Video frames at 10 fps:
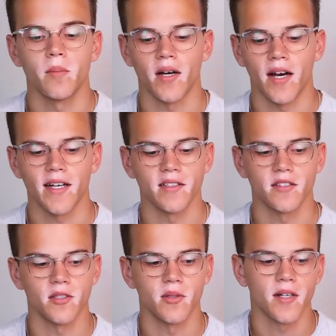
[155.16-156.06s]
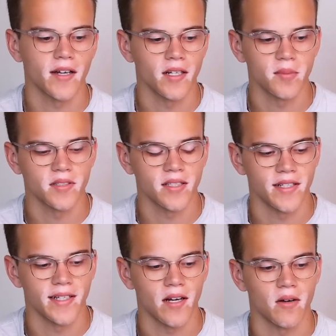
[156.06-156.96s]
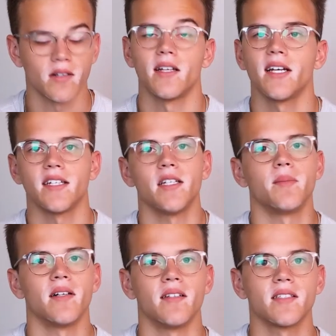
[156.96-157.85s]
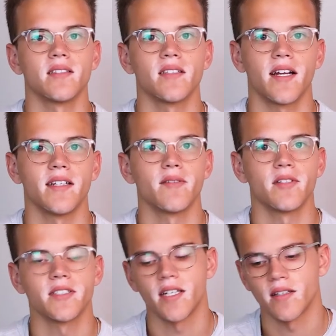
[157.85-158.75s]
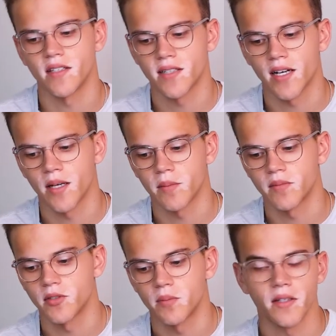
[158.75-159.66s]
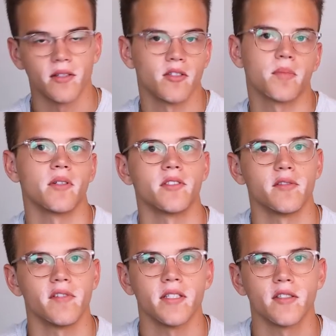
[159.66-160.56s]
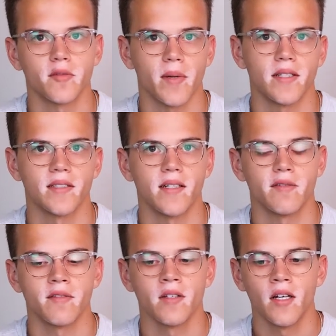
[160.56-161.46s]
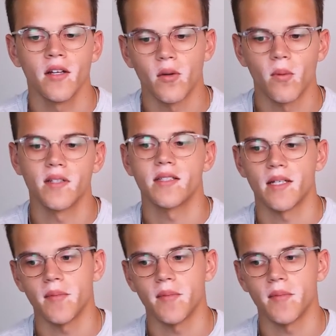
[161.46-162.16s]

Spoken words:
But I get so caught up sending out client emails that I never take the time to make those personal videos for myself, the ones that